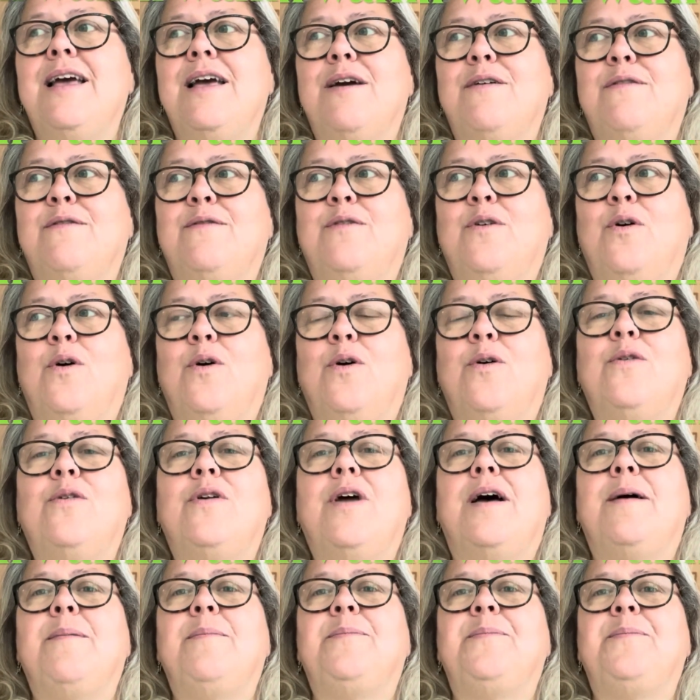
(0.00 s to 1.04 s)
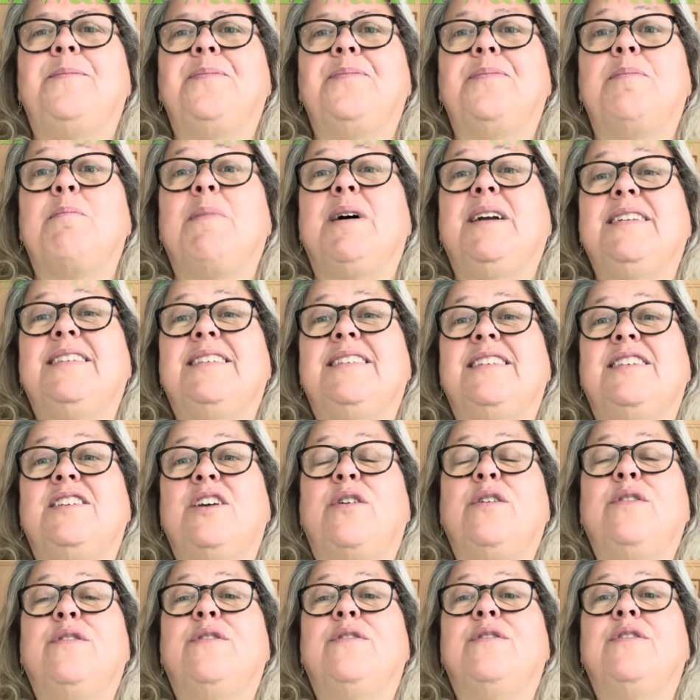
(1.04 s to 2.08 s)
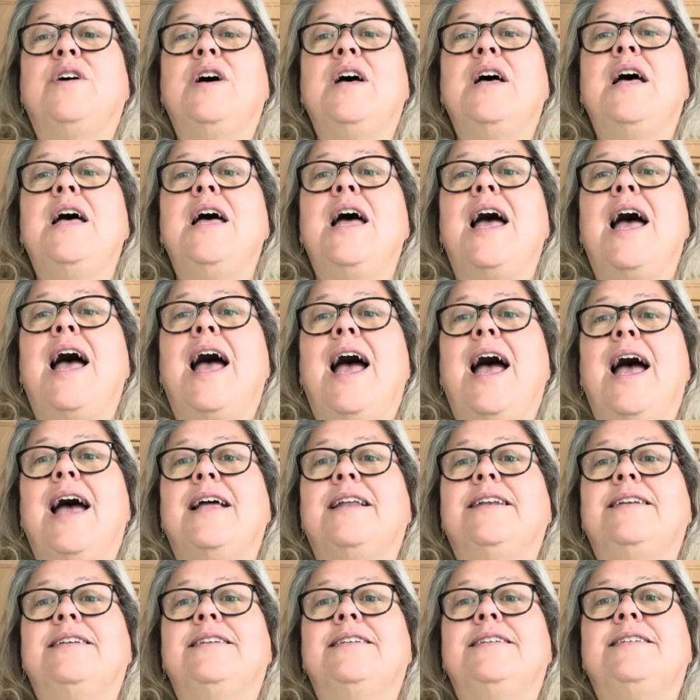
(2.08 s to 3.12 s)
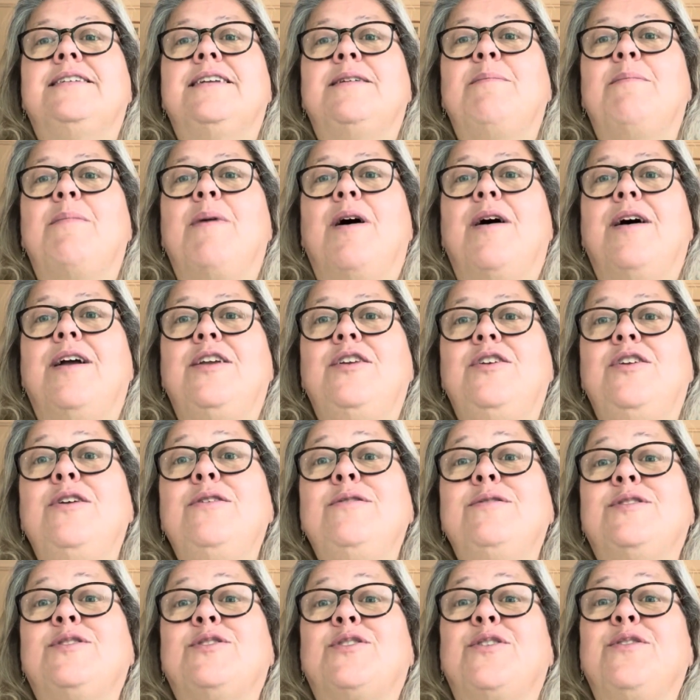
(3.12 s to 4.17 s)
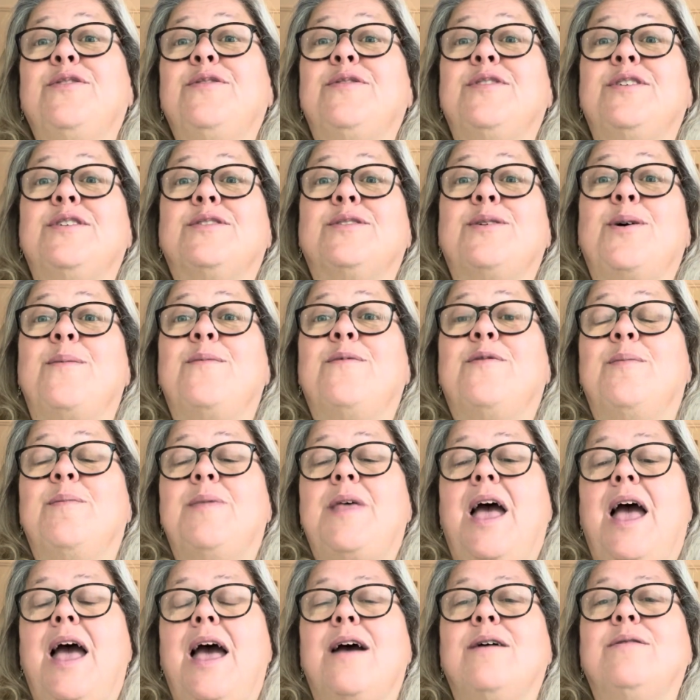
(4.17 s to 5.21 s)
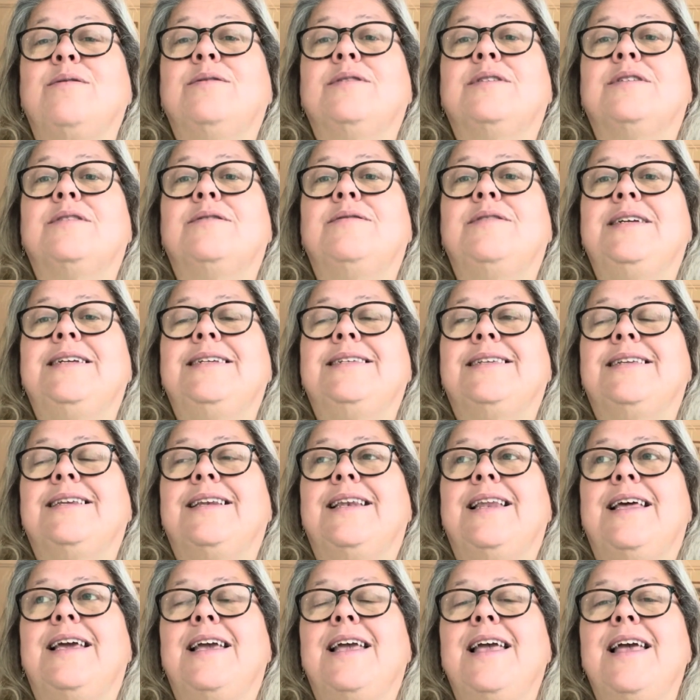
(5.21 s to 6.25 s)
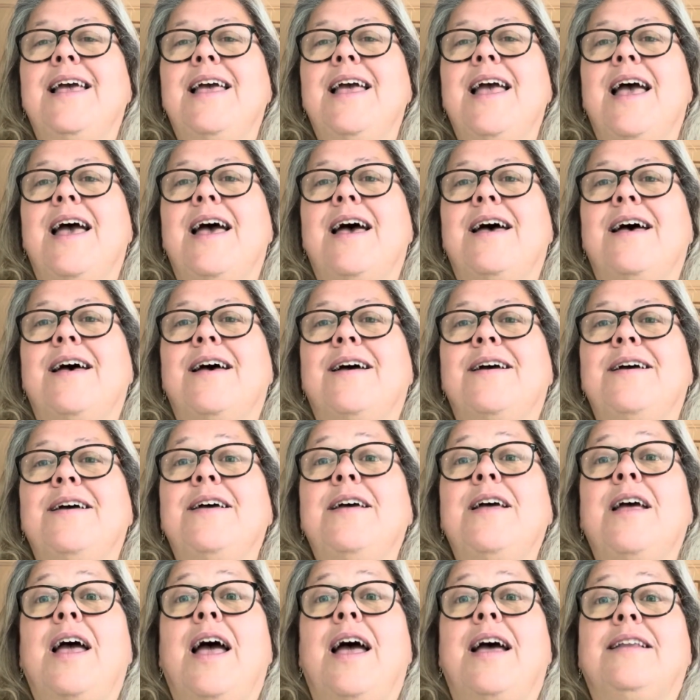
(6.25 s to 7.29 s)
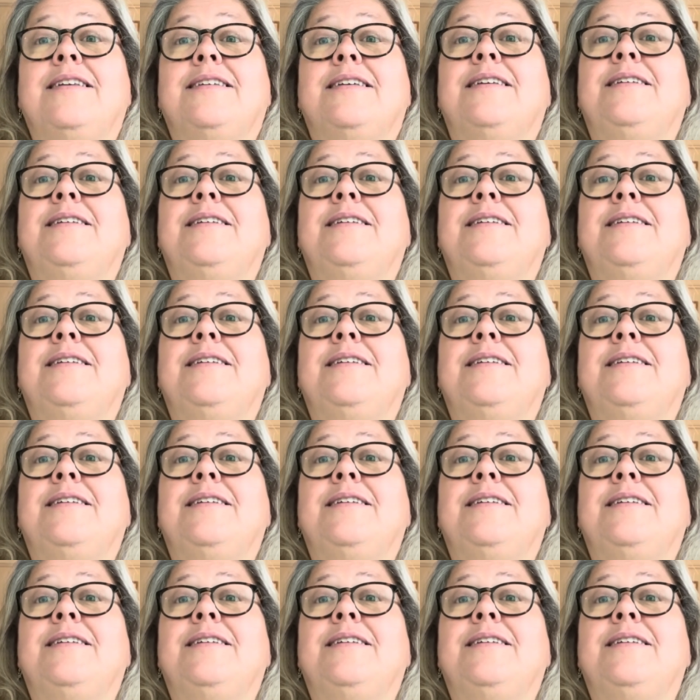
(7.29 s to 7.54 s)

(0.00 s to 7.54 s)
for my stuff and my new stuff that's come from the house recently. I am